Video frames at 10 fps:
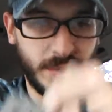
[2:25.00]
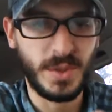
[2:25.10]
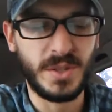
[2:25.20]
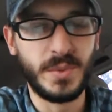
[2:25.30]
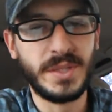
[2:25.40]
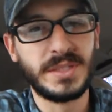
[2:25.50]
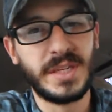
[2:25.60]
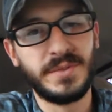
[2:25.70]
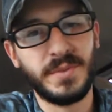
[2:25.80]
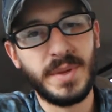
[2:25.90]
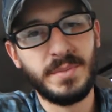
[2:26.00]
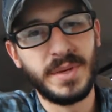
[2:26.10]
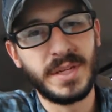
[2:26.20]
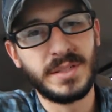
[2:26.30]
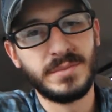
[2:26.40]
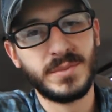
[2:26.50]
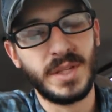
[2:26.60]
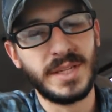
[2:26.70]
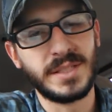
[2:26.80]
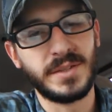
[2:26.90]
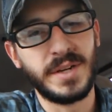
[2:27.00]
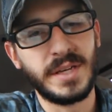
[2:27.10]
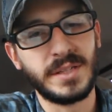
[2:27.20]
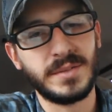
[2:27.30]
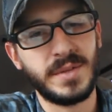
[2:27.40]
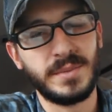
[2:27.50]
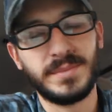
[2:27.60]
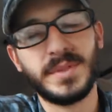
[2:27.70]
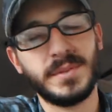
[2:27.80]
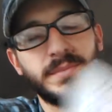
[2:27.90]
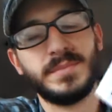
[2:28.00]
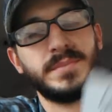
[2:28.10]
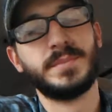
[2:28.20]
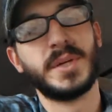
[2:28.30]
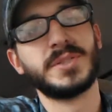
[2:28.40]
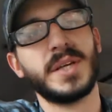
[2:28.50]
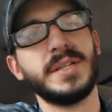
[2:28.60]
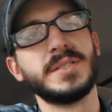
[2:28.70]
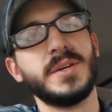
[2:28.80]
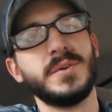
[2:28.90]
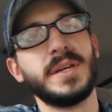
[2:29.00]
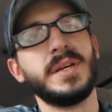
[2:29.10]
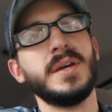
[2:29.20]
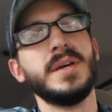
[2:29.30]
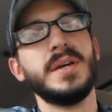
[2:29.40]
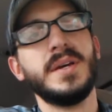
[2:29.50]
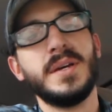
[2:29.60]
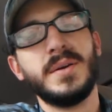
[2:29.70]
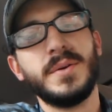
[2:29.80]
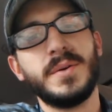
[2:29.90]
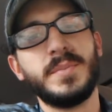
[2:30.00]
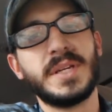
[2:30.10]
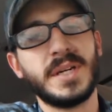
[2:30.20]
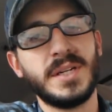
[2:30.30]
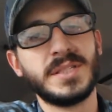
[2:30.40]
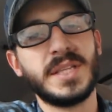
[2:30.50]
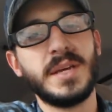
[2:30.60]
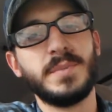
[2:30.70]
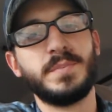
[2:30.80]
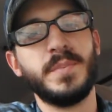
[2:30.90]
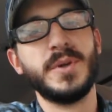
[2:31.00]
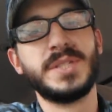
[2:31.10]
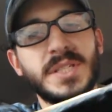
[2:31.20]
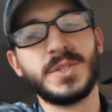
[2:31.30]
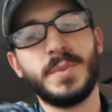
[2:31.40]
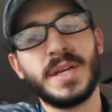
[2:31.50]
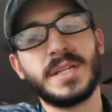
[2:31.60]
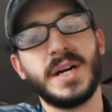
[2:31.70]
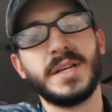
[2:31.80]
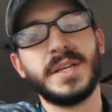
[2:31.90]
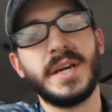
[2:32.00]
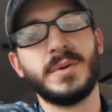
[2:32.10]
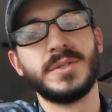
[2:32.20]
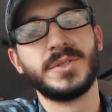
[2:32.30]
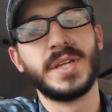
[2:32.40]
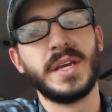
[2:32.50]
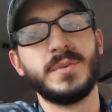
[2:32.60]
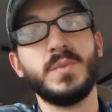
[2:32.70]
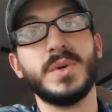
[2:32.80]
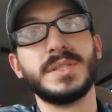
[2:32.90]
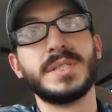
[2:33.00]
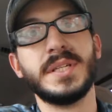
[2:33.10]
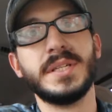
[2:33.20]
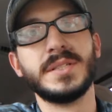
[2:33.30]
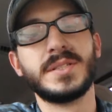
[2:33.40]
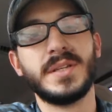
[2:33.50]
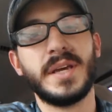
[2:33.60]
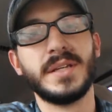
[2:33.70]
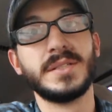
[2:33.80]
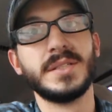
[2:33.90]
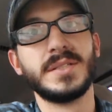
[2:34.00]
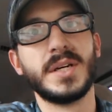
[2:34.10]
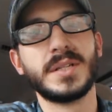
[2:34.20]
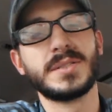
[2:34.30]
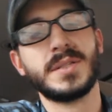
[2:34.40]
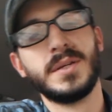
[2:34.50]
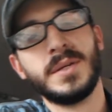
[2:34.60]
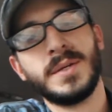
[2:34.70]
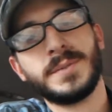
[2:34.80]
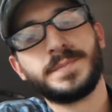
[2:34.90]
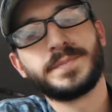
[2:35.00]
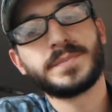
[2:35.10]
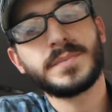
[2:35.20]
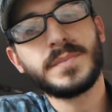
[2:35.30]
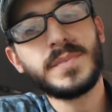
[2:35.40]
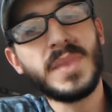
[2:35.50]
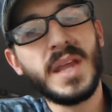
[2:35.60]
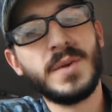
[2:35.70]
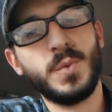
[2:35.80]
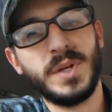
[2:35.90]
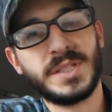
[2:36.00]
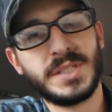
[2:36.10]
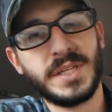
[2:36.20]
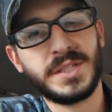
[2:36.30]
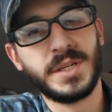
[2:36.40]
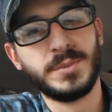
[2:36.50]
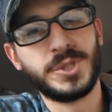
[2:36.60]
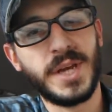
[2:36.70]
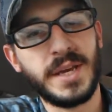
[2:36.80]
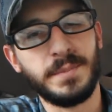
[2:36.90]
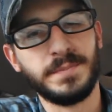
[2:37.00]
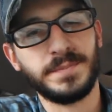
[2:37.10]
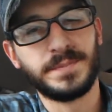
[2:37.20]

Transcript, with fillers: what are we to take from them realizing they're naked? The punchline is, though, they, because they disobeyed God, they now understand what sin is, and sin sucks. And with sin comes shame.